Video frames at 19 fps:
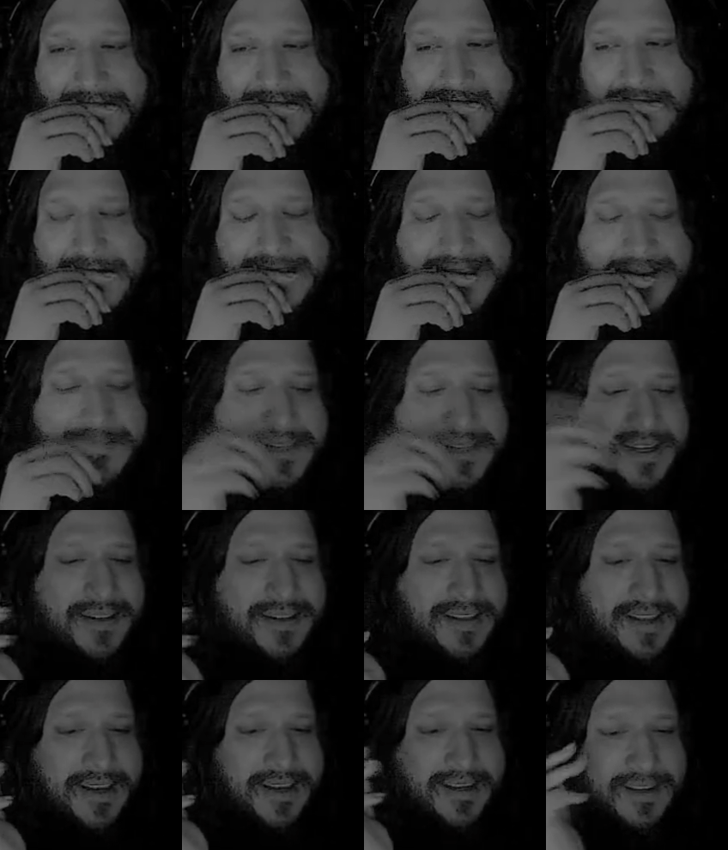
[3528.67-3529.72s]
when
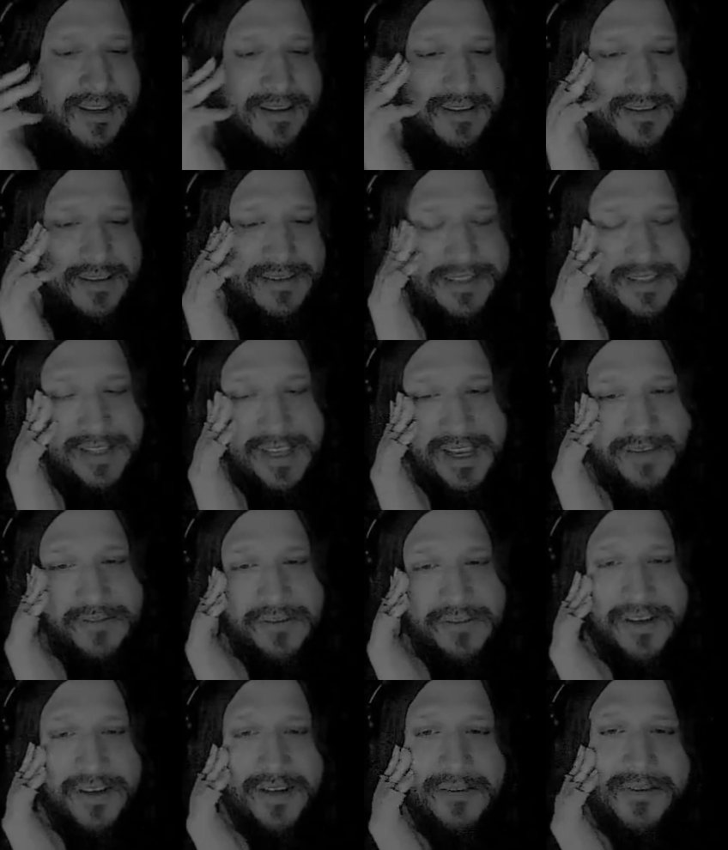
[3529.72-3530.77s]
something like
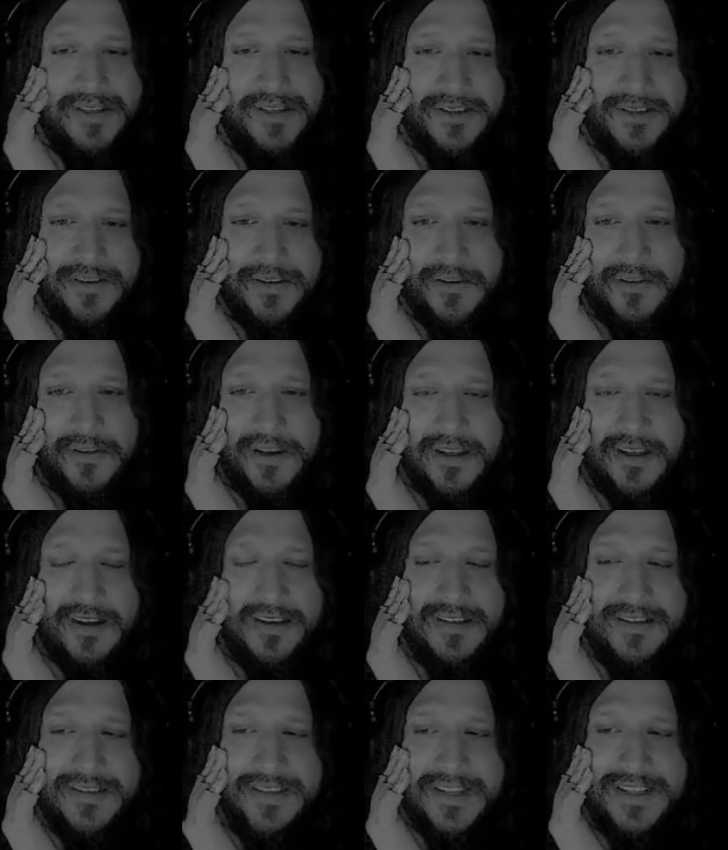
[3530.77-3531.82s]
slavery was still going on
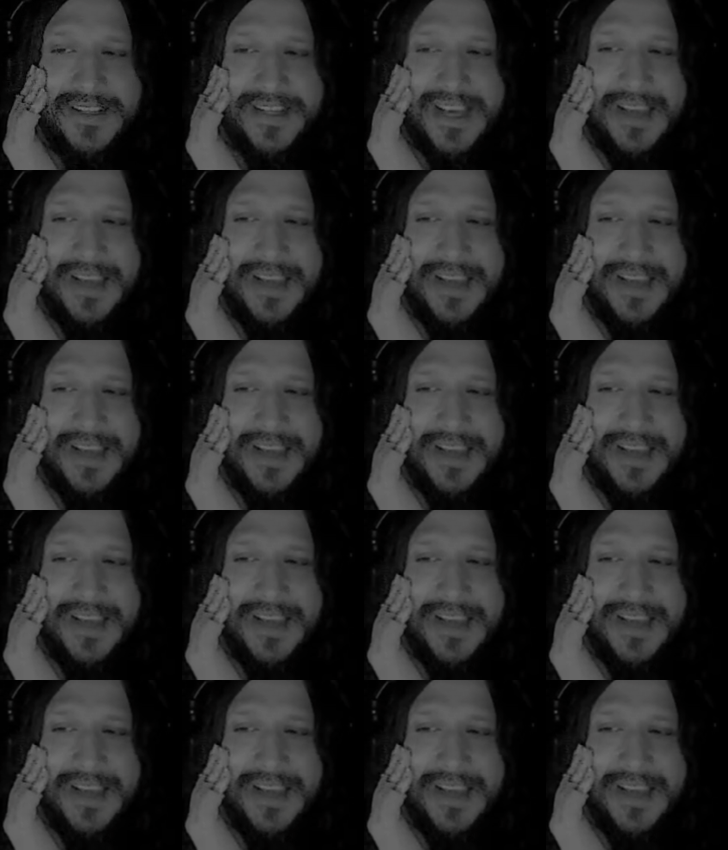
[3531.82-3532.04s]
in the States.